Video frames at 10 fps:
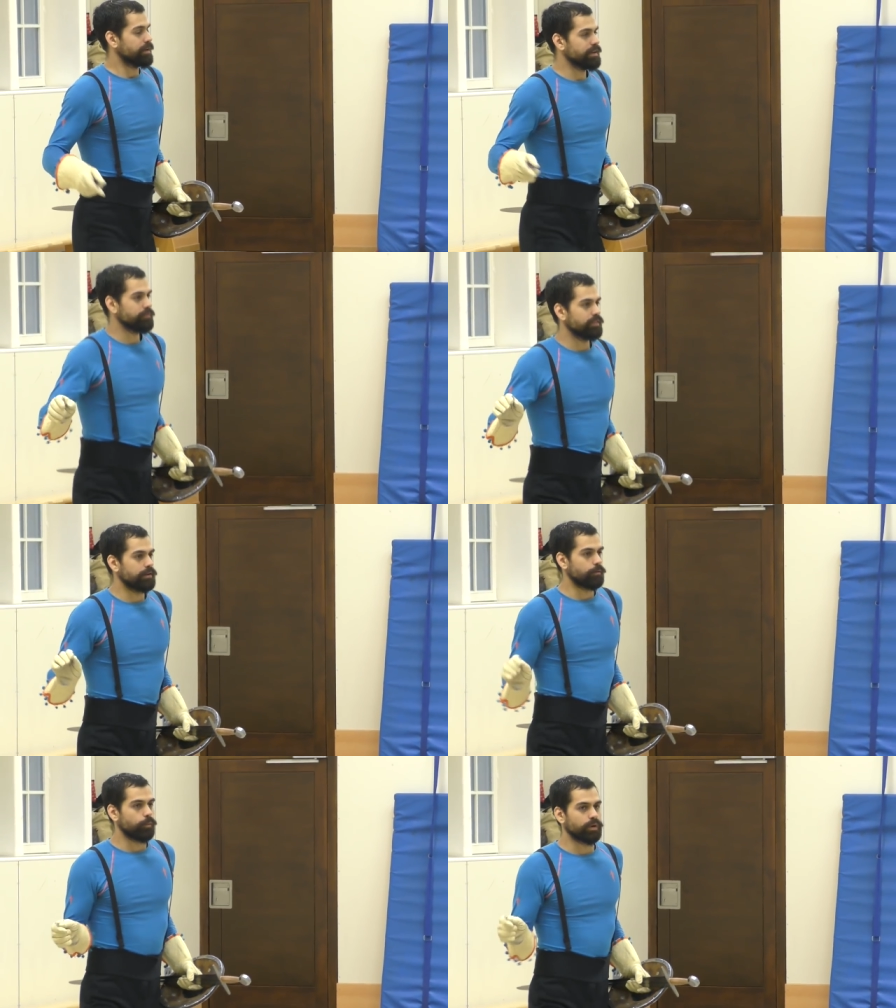but even
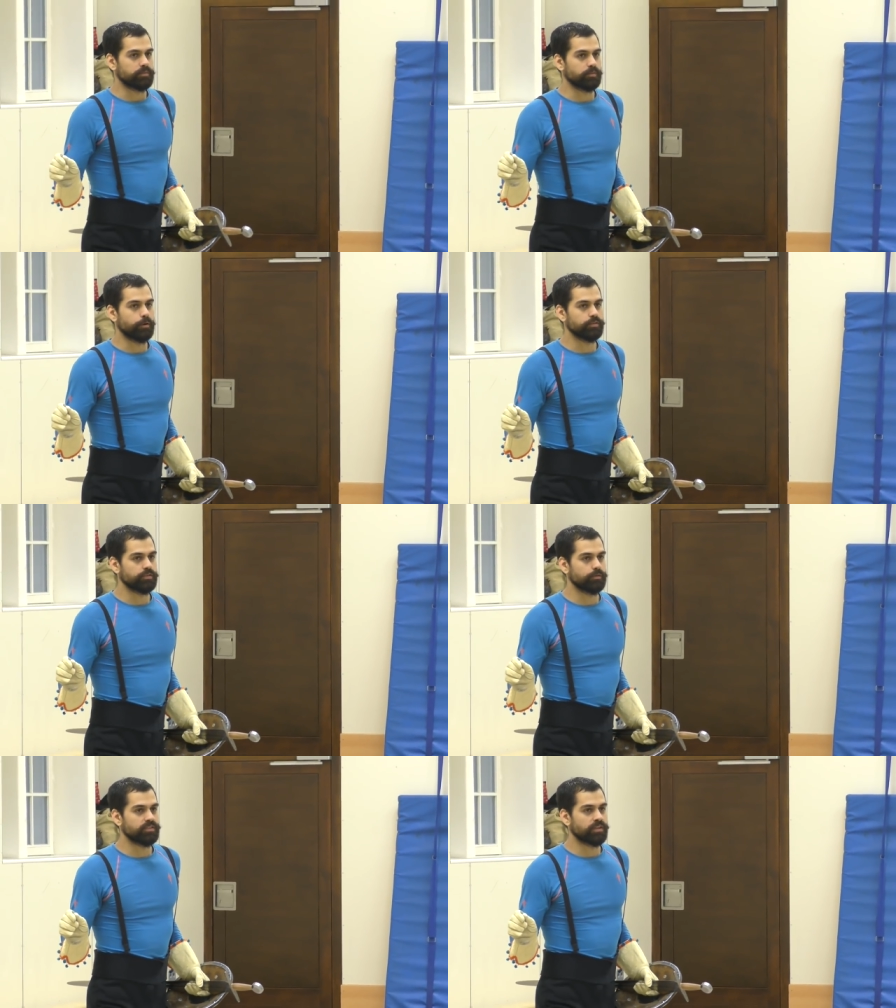then, what I'm supposed
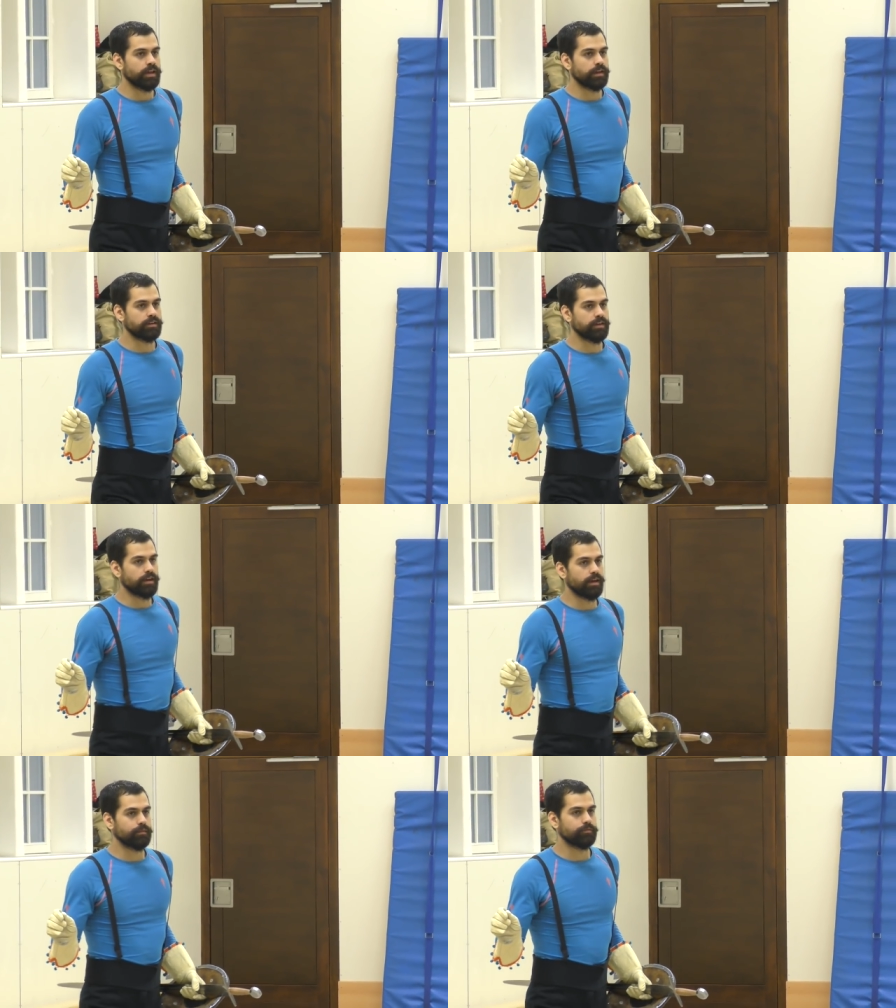to do is
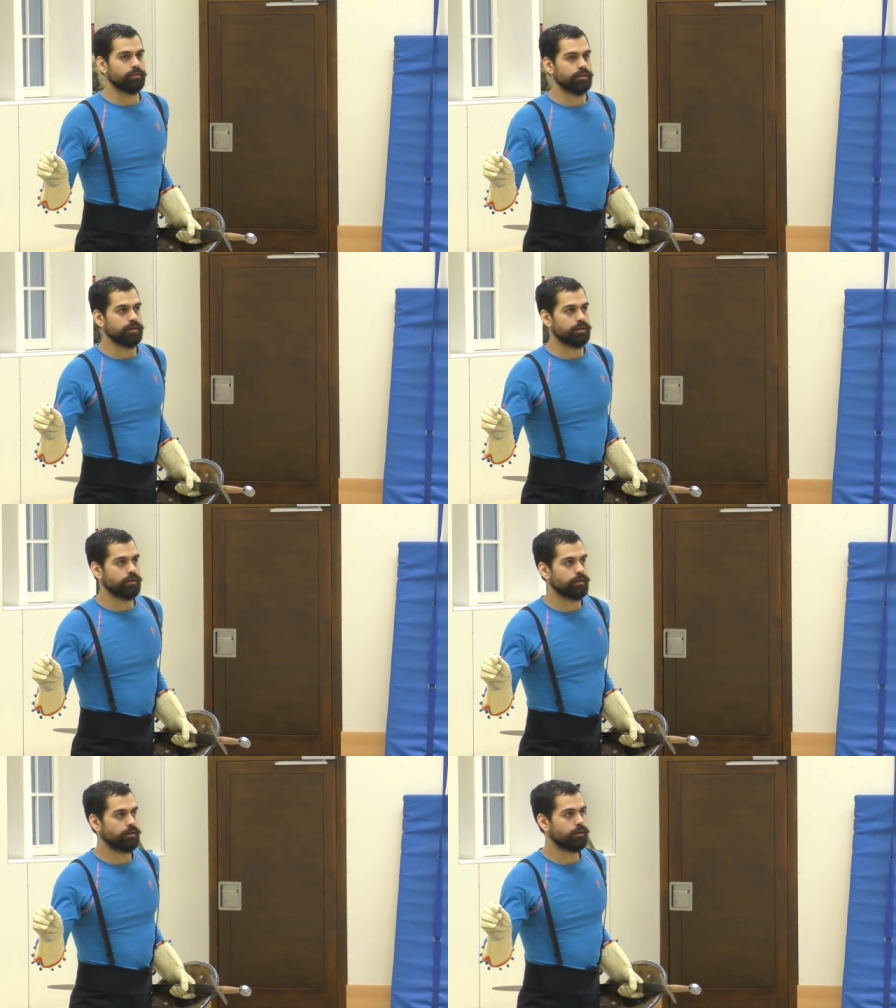carefully